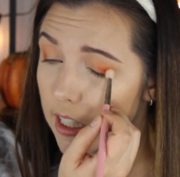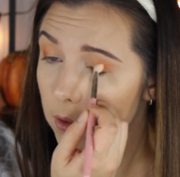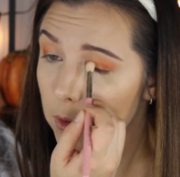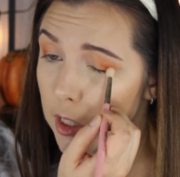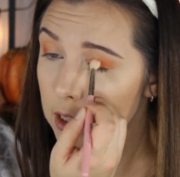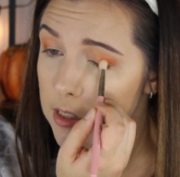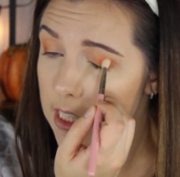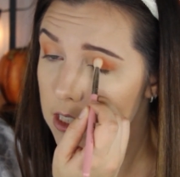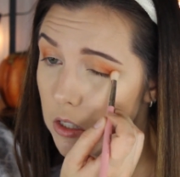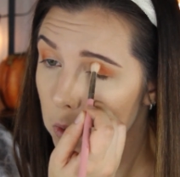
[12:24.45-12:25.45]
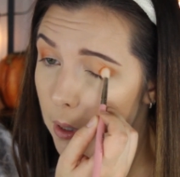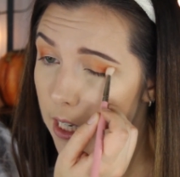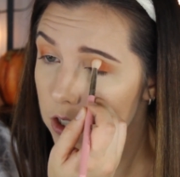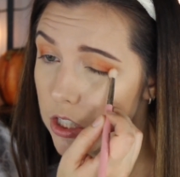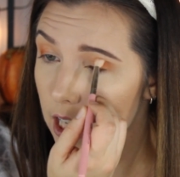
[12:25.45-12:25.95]
Like I wanna use that
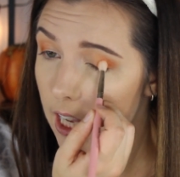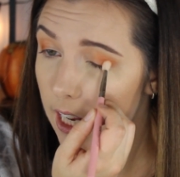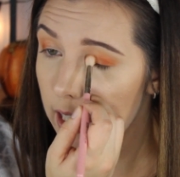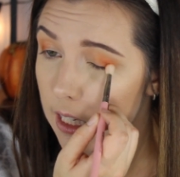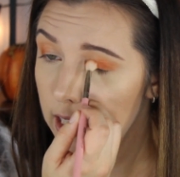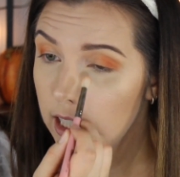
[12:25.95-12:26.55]
topaz shade.